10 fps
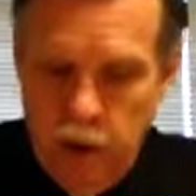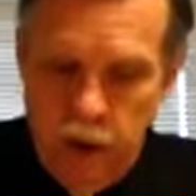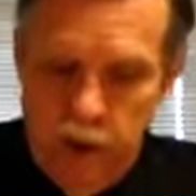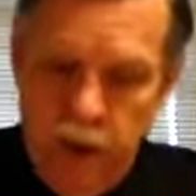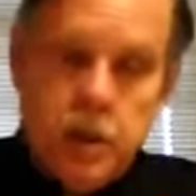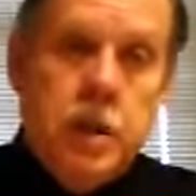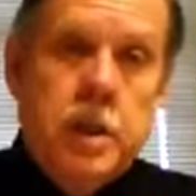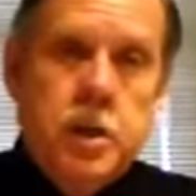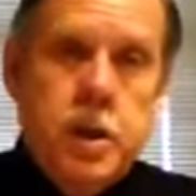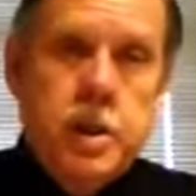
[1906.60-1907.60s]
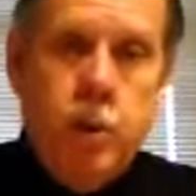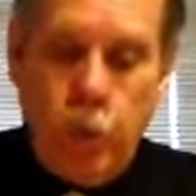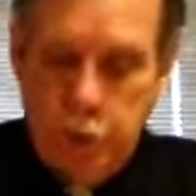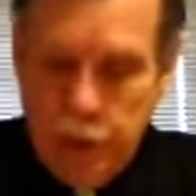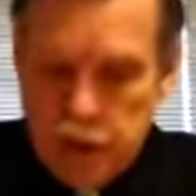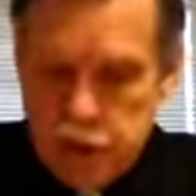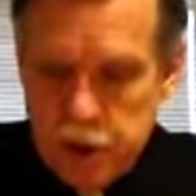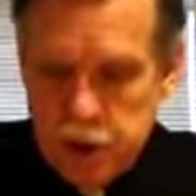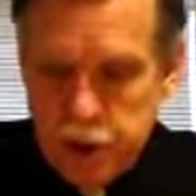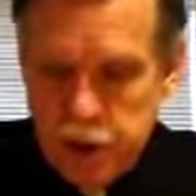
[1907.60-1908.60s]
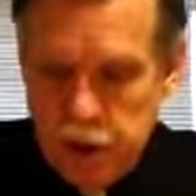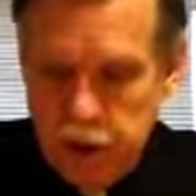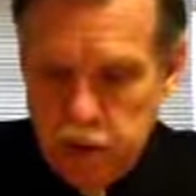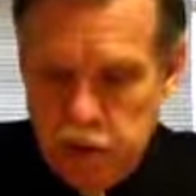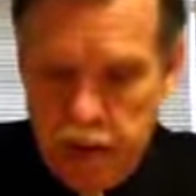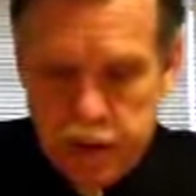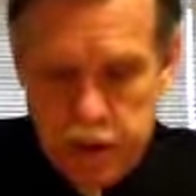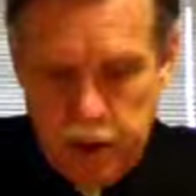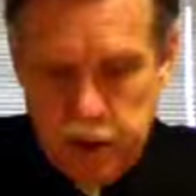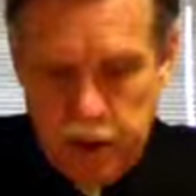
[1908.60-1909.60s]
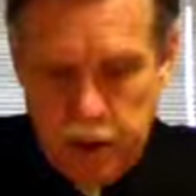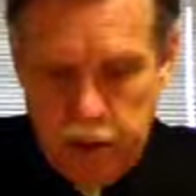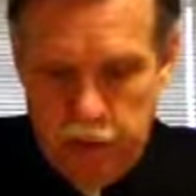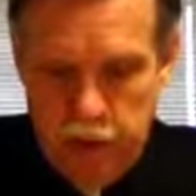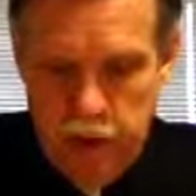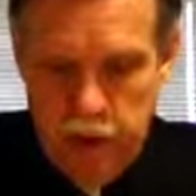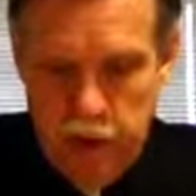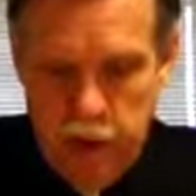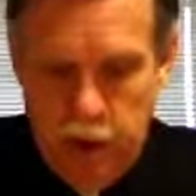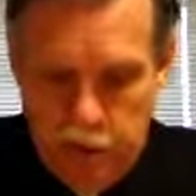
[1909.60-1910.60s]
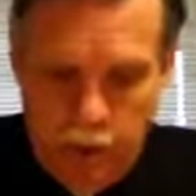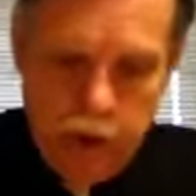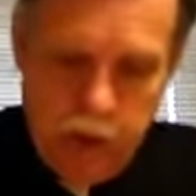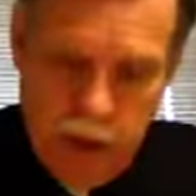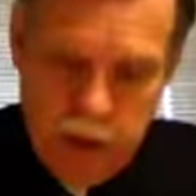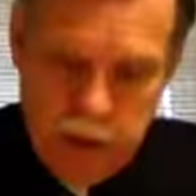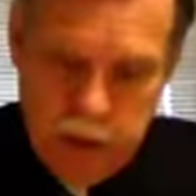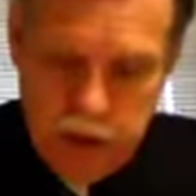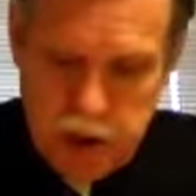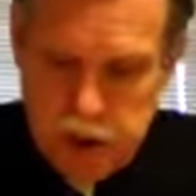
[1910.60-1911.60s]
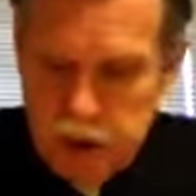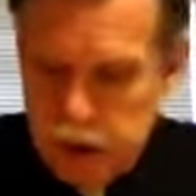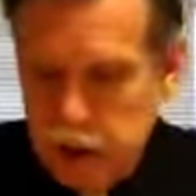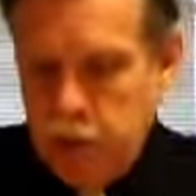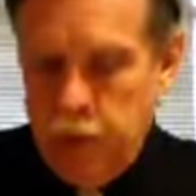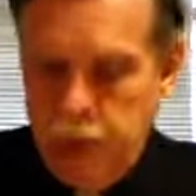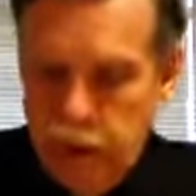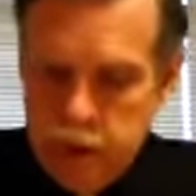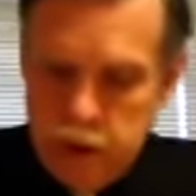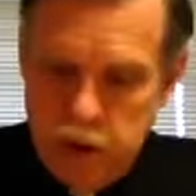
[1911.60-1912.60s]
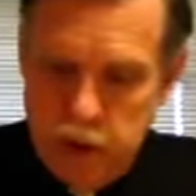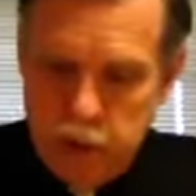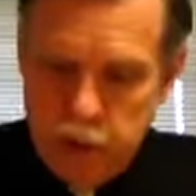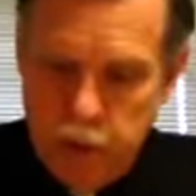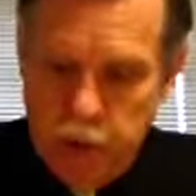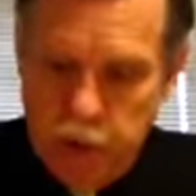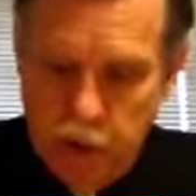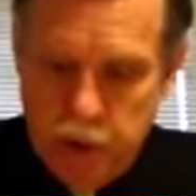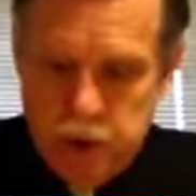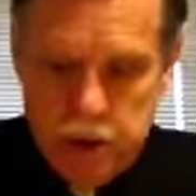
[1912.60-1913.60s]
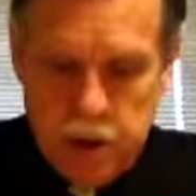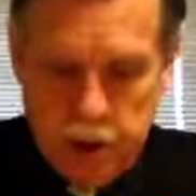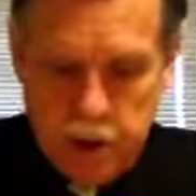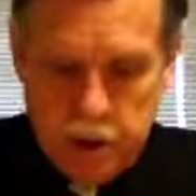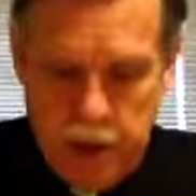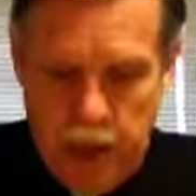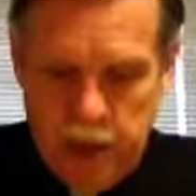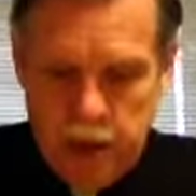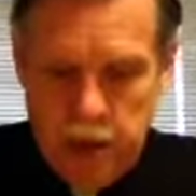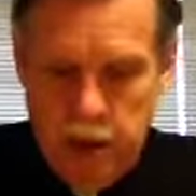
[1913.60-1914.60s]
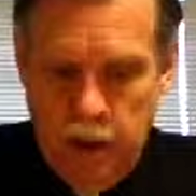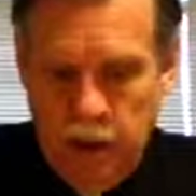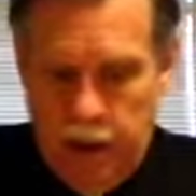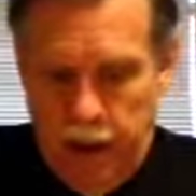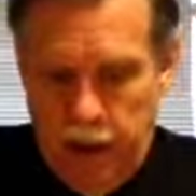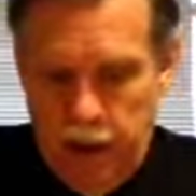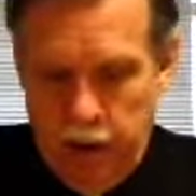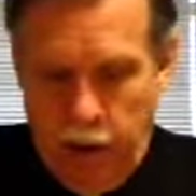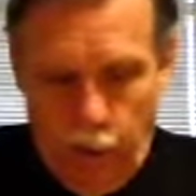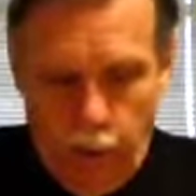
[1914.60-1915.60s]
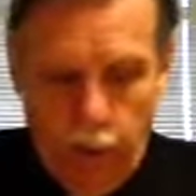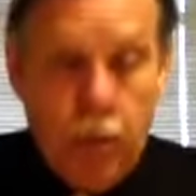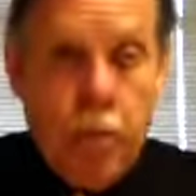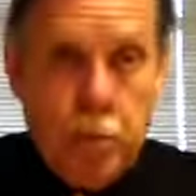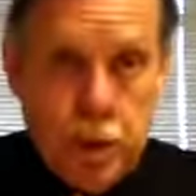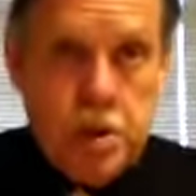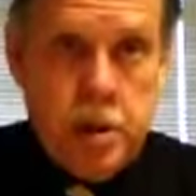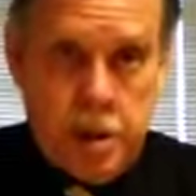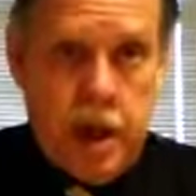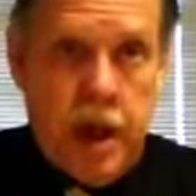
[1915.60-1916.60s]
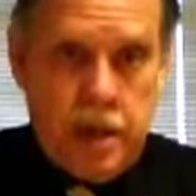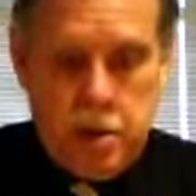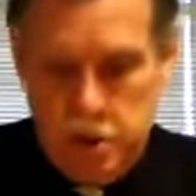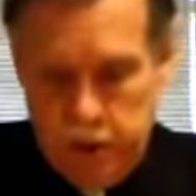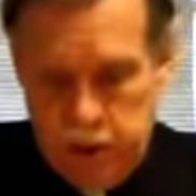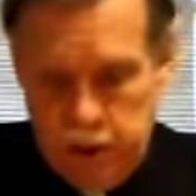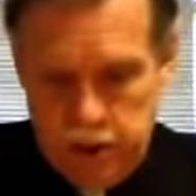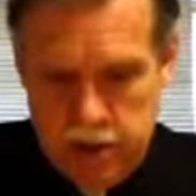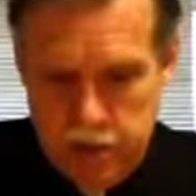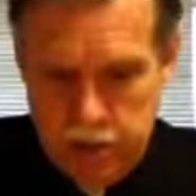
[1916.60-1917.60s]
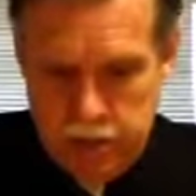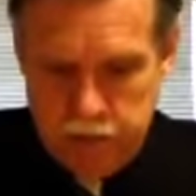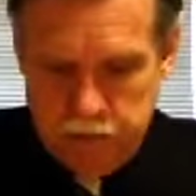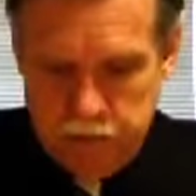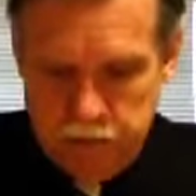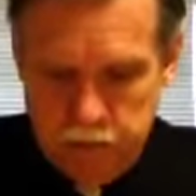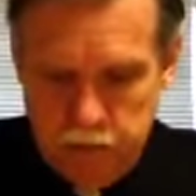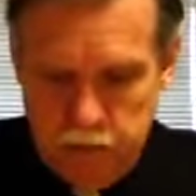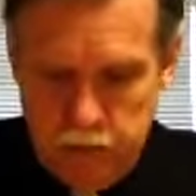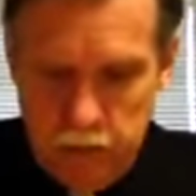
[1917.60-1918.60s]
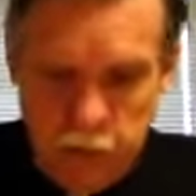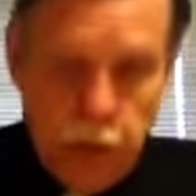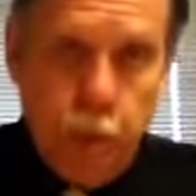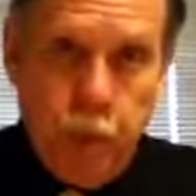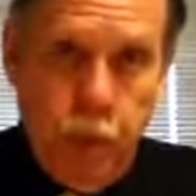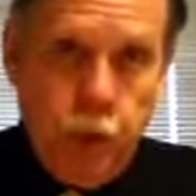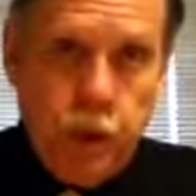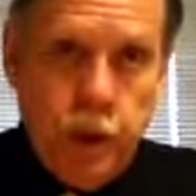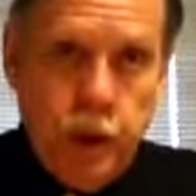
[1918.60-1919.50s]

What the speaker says: The 1961 passage of the sales tax set a standard. Throughout the 1960s, subsequent legislatures would increase the sales tax and lower business taxes in Texas. To promote